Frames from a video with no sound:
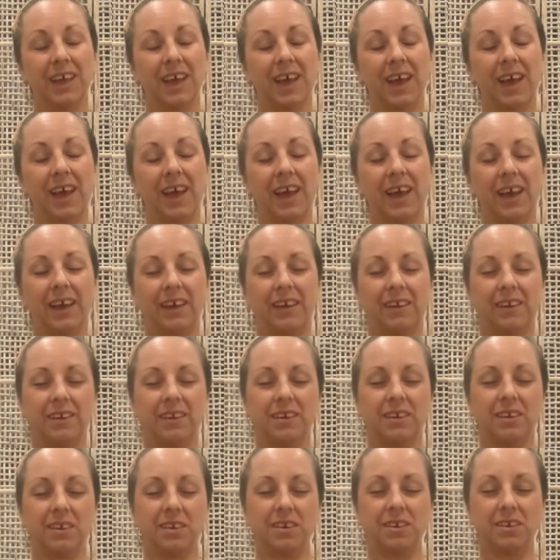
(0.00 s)

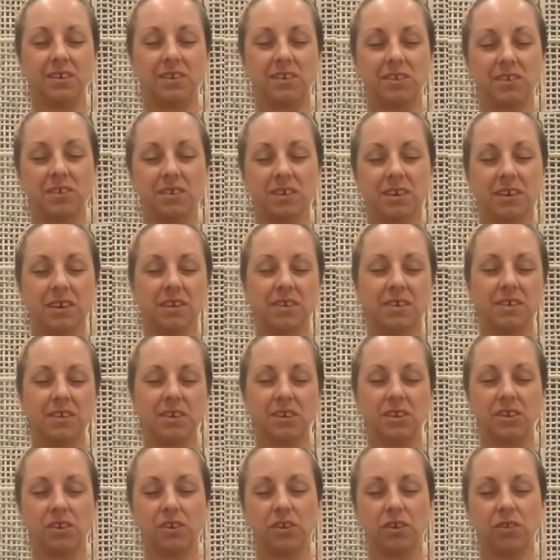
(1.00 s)
and just
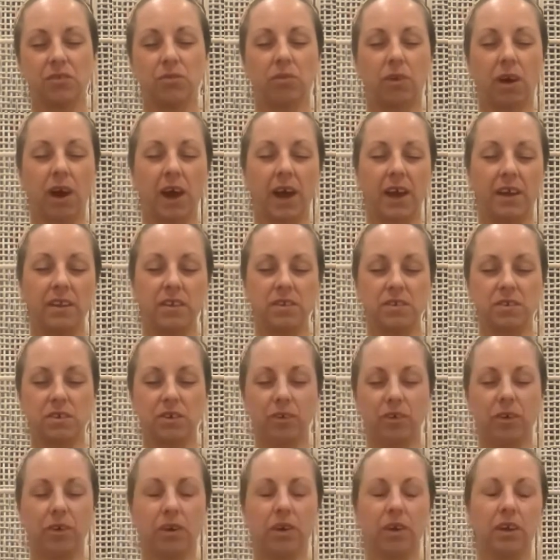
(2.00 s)
continue to write.
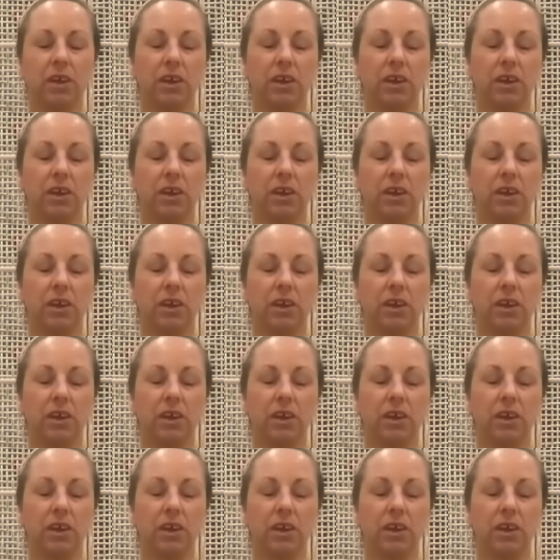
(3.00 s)
So